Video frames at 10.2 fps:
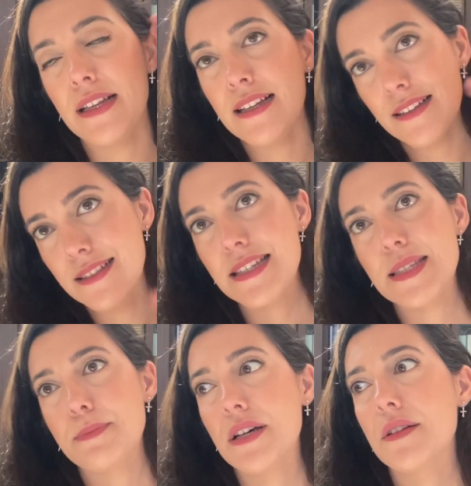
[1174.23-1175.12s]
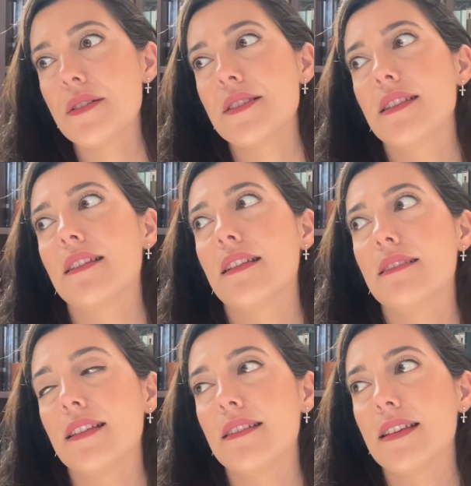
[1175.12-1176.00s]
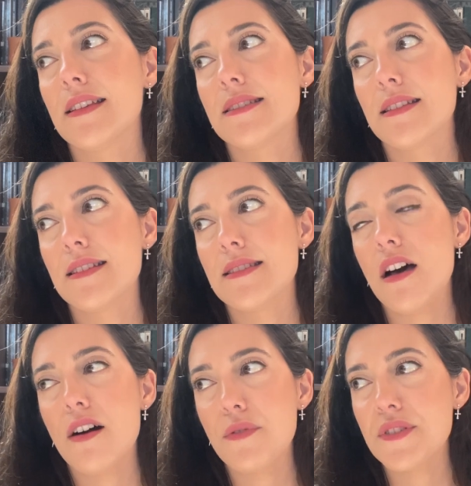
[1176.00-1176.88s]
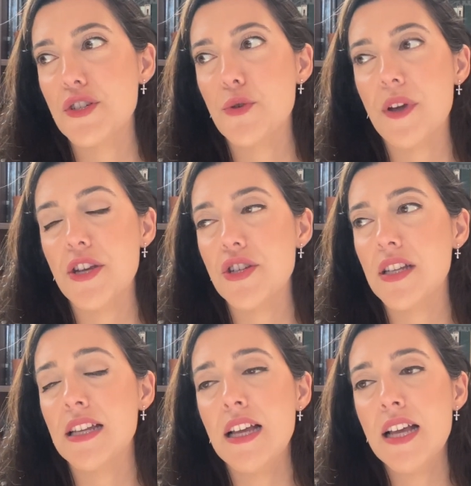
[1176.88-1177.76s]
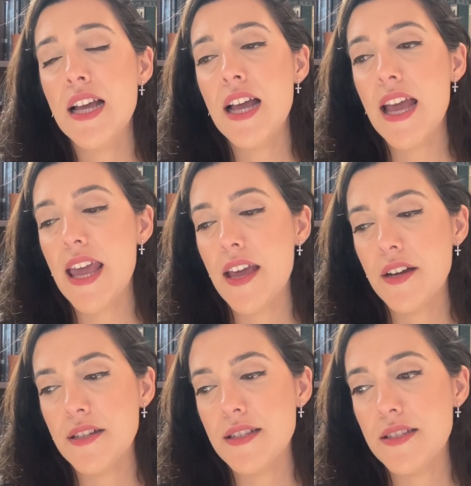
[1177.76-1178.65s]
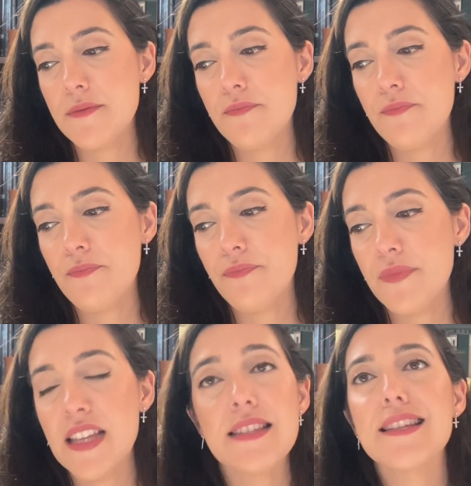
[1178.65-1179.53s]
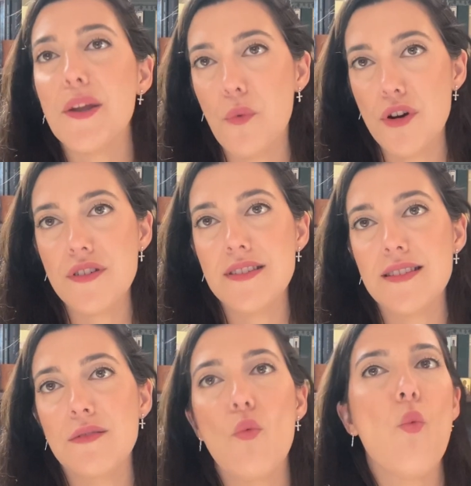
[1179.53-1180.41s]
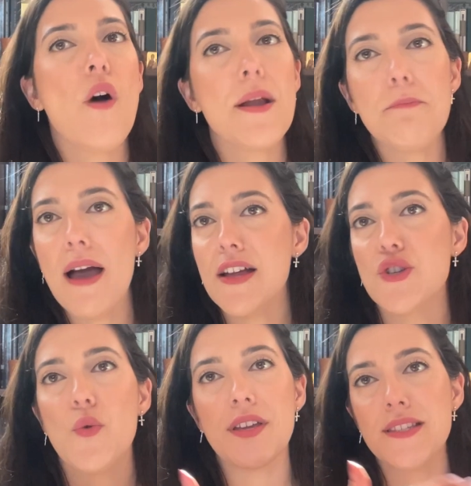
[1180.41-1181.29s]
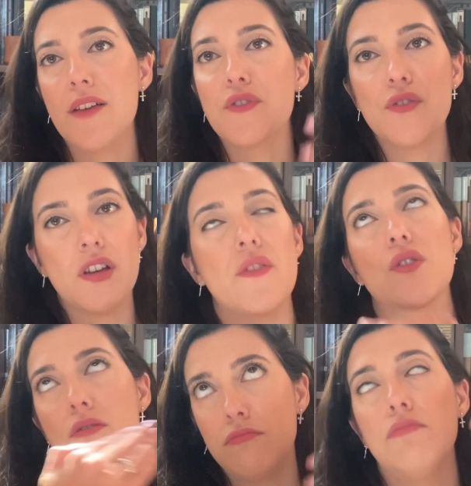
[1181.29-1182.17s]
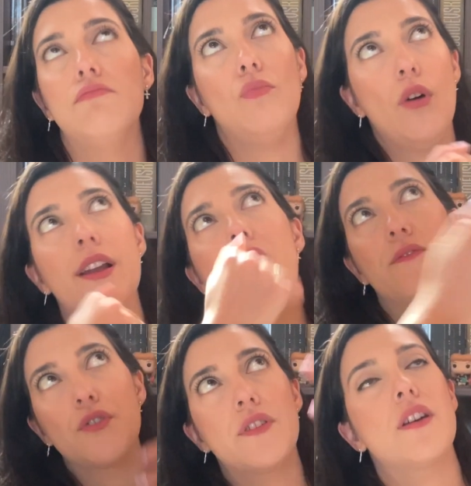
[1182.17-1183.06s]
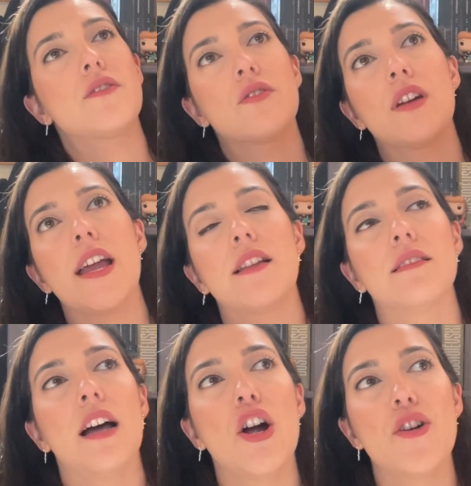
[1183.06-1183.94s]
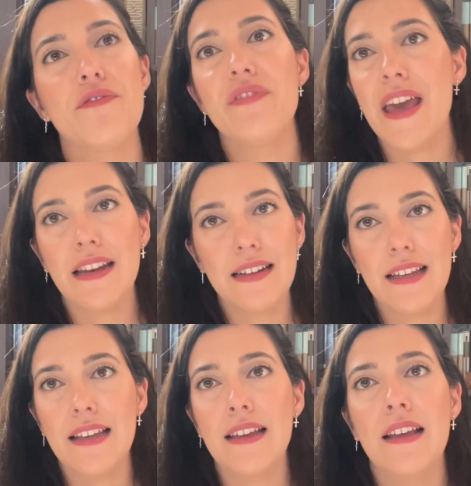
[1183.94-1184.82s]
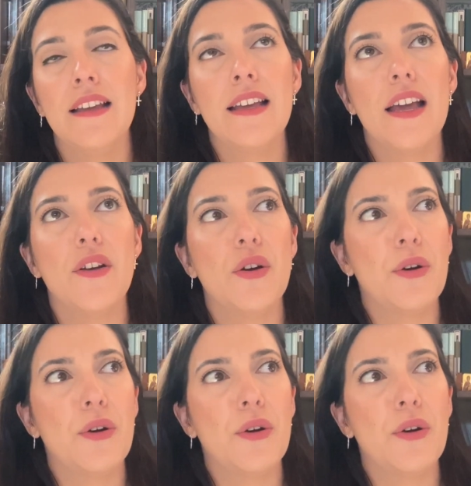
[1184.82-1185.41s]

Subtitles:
Lily's bills, and then Lily is in this awful situation, and things get worse. One bad choice after the other, and her vanity and